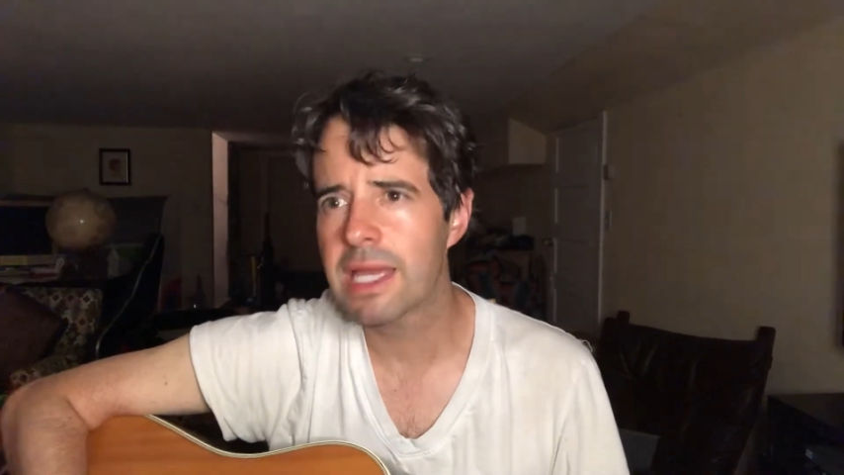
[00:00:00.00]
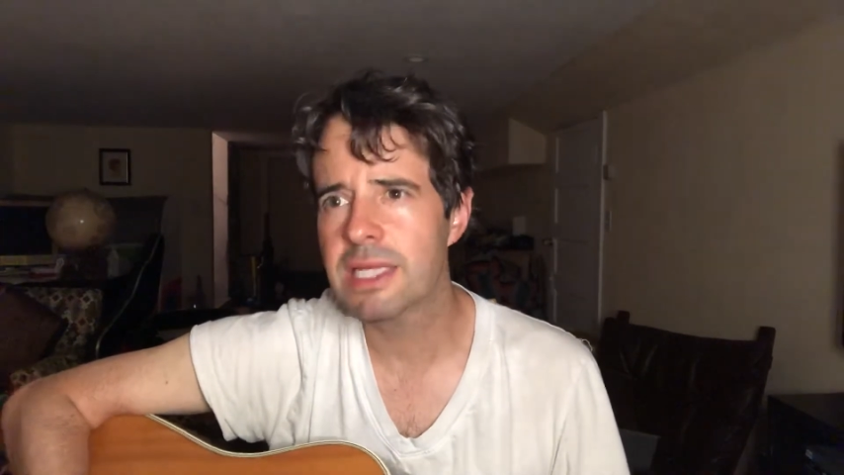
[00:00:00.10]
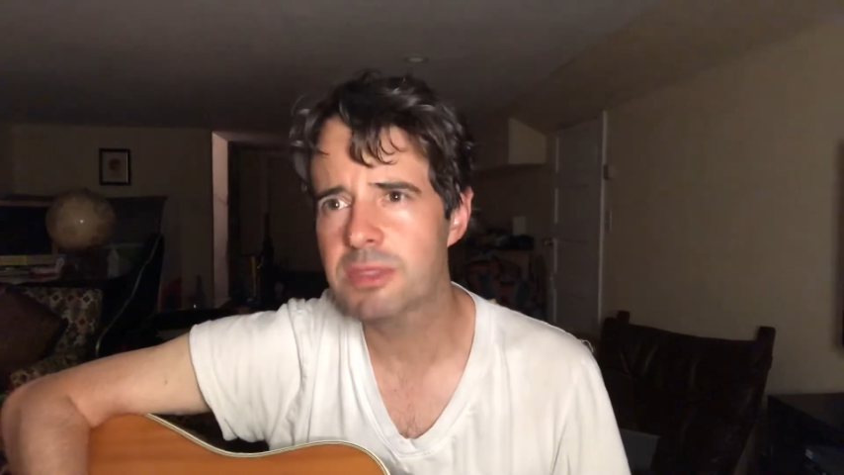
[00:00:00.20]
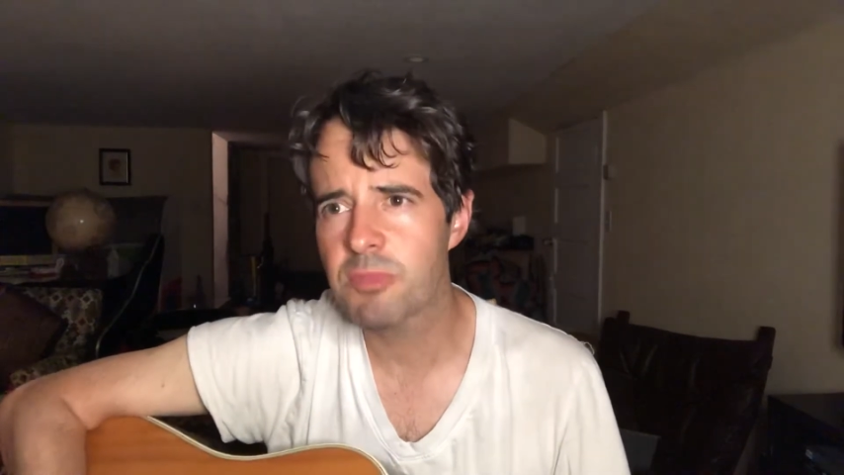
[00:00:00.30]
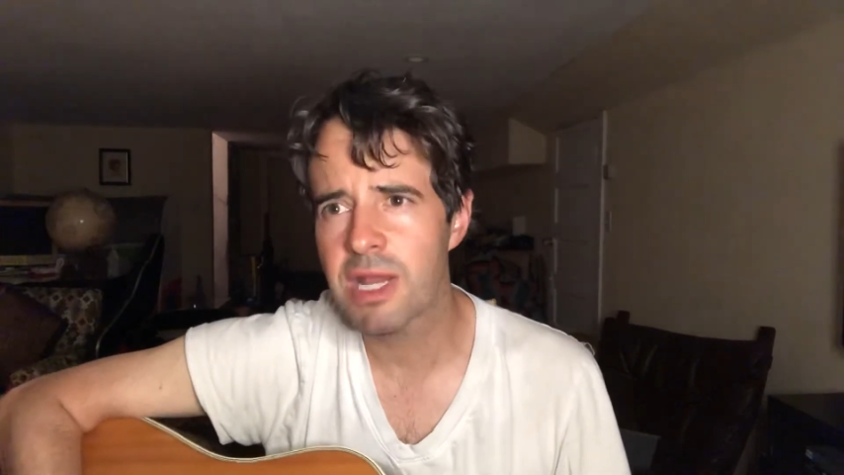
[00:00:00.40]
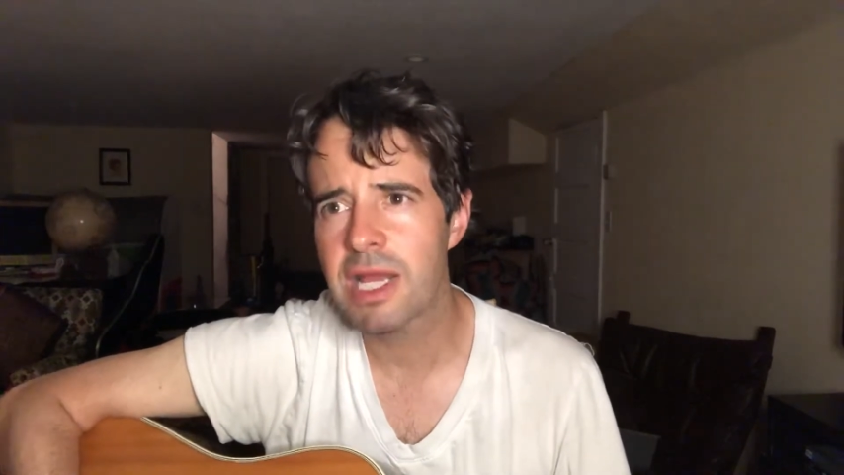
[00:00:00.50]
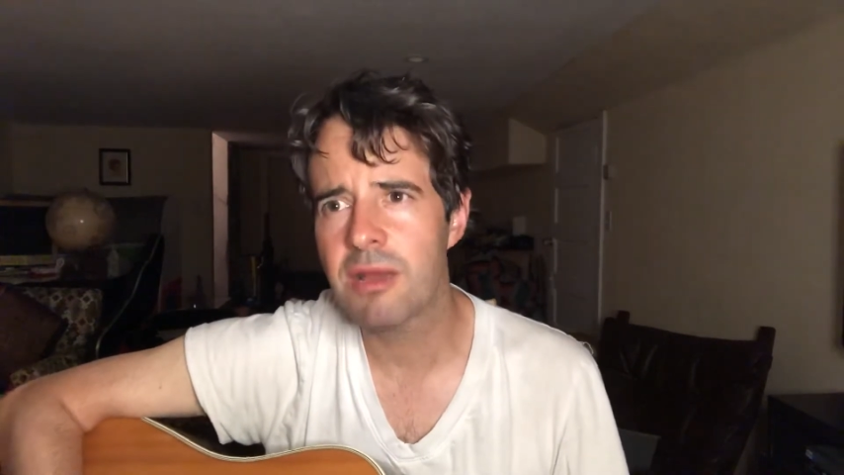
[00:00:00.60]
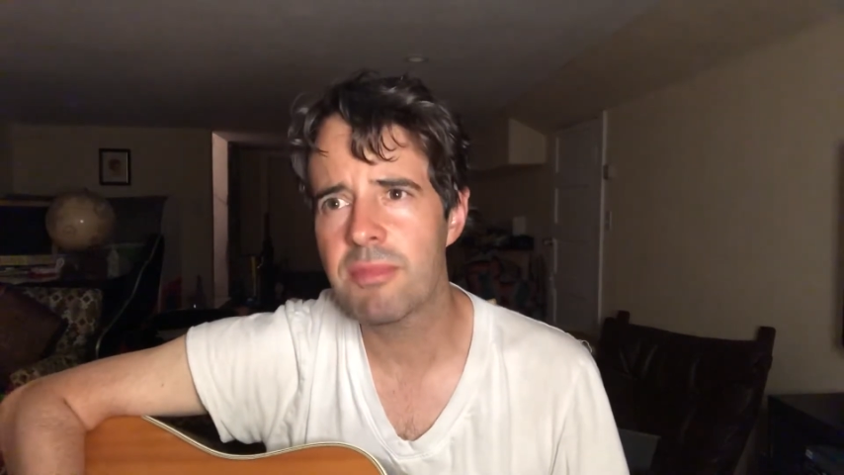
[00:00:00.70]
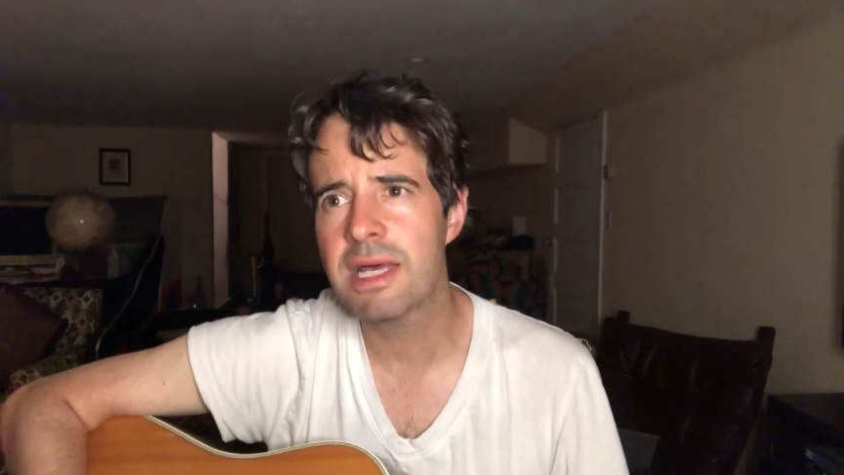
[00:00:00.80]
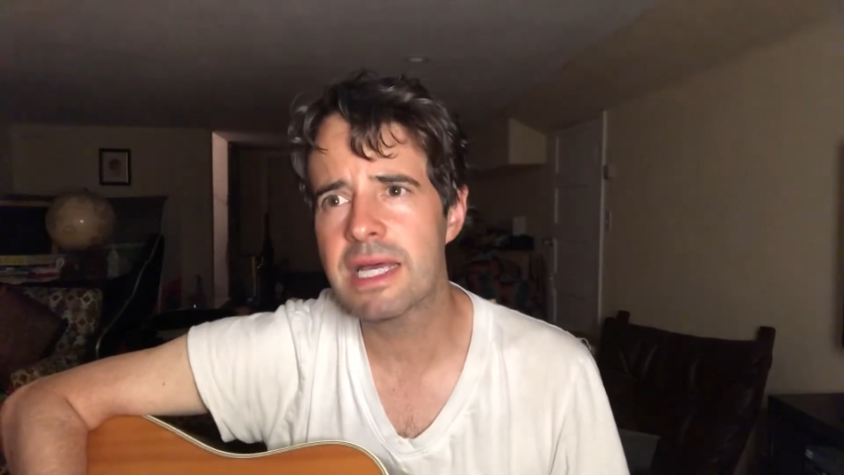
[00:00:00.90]
I spread out
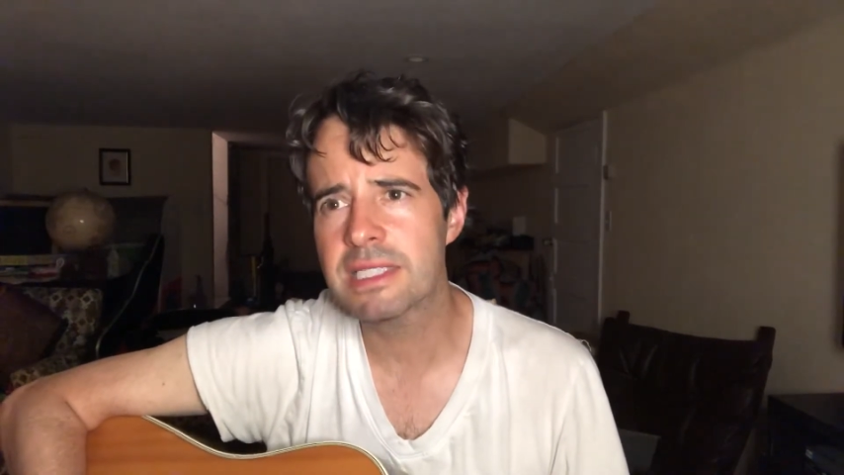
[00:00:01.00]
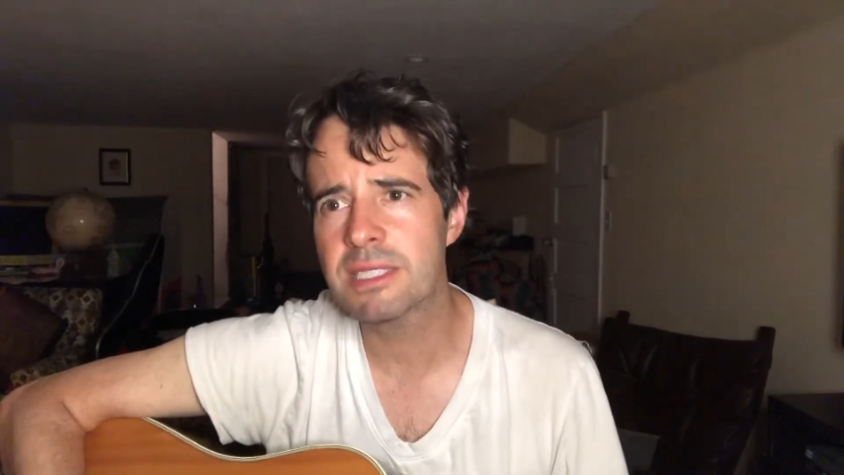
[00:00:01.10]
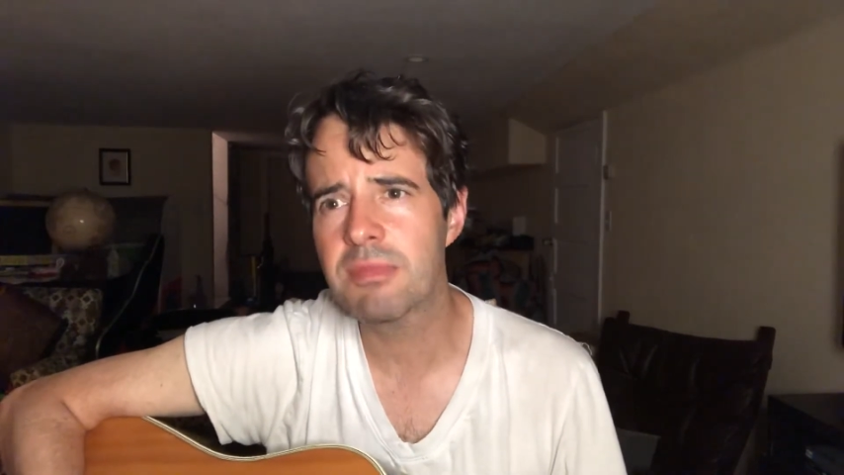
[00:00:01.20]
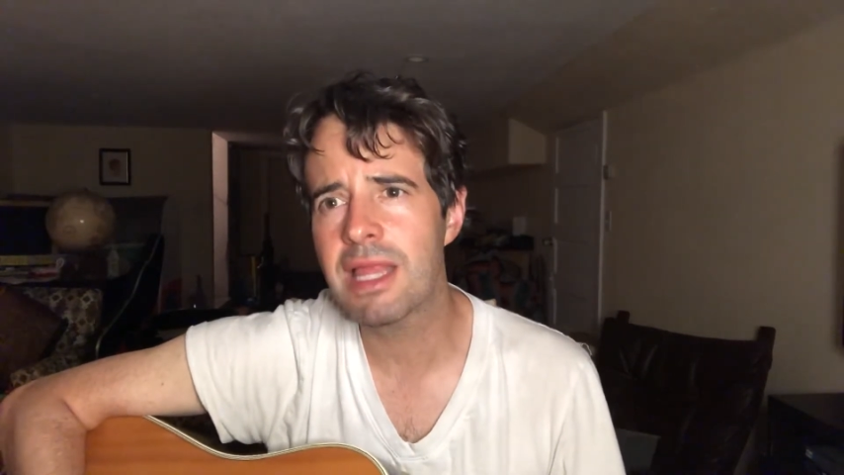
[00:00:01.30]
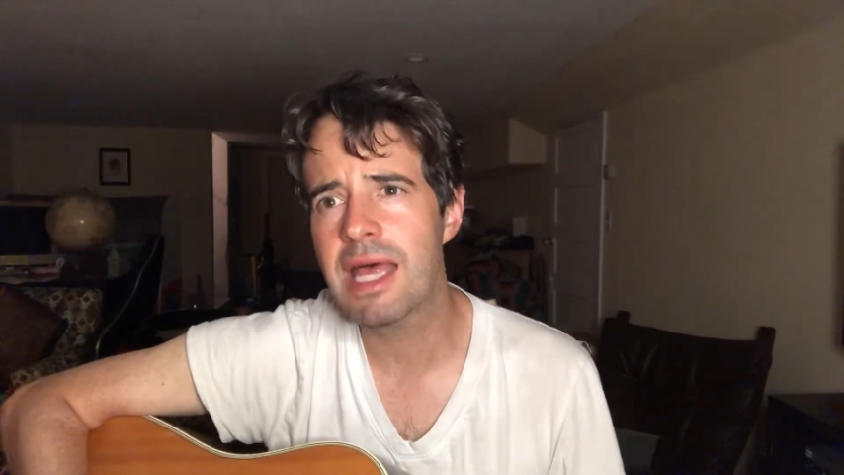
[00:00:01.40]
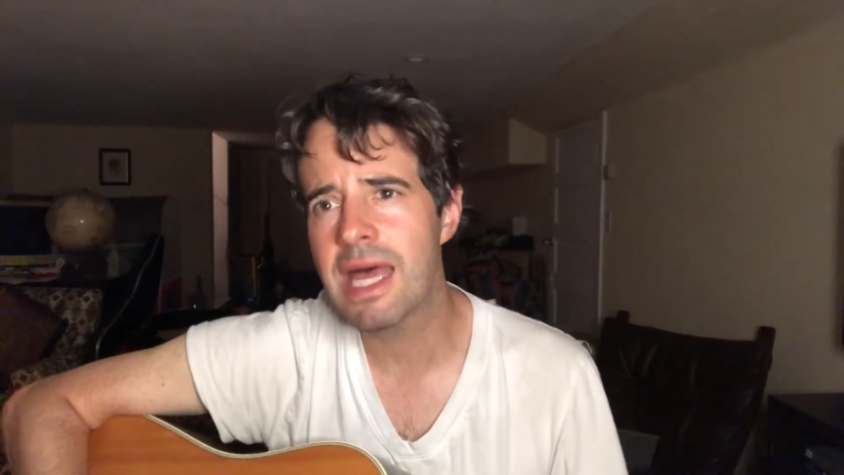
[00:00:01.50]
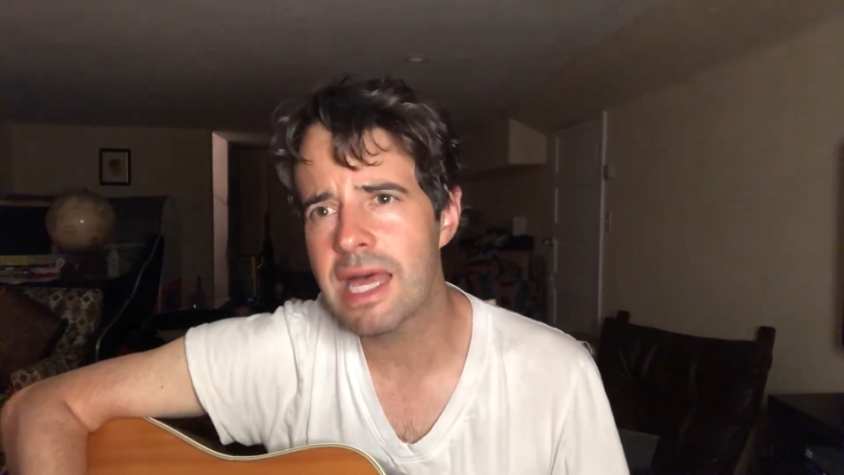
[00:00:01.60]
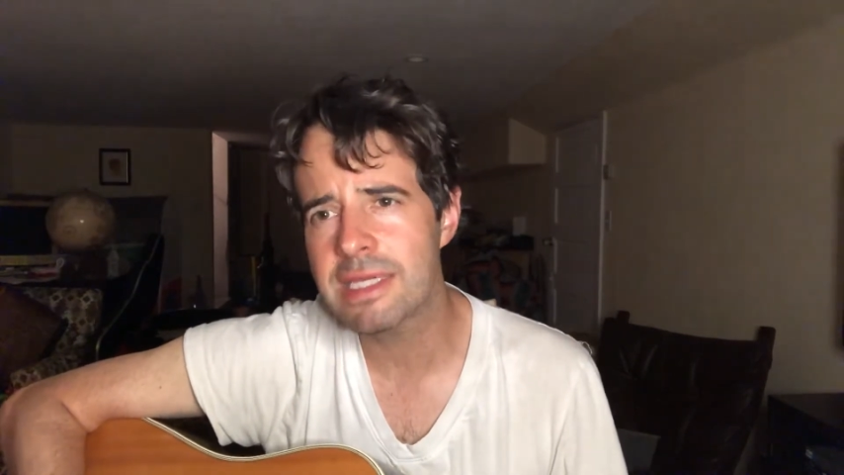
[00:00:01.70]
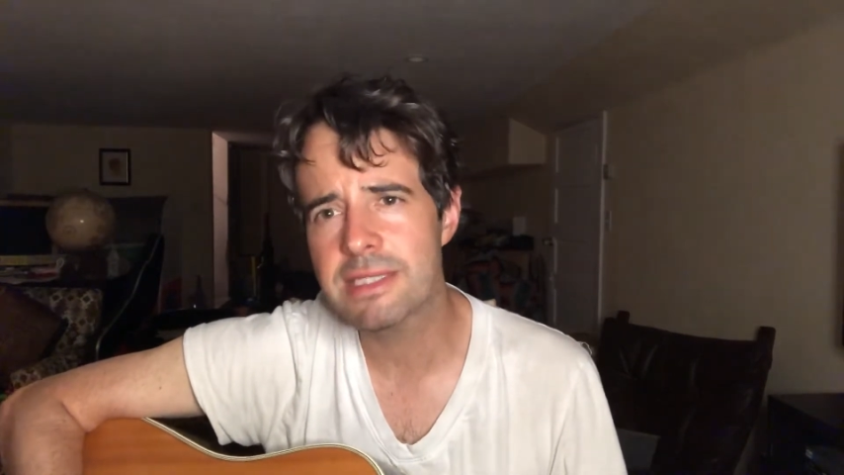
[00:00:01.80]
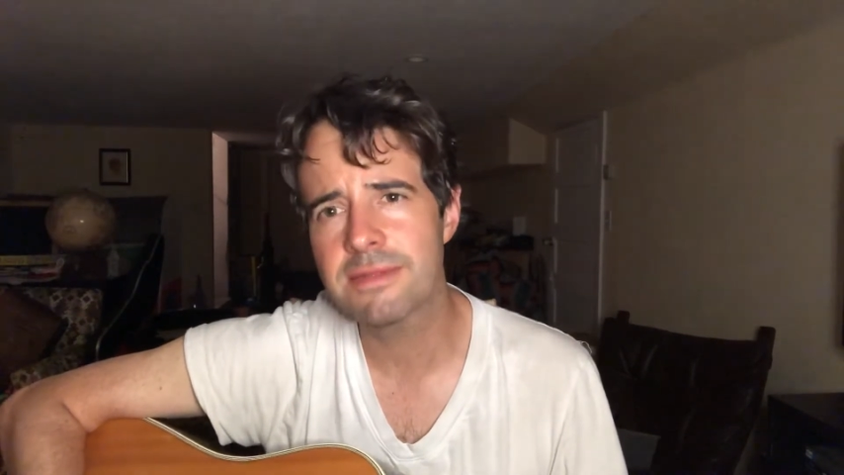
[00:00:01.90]
my supplies.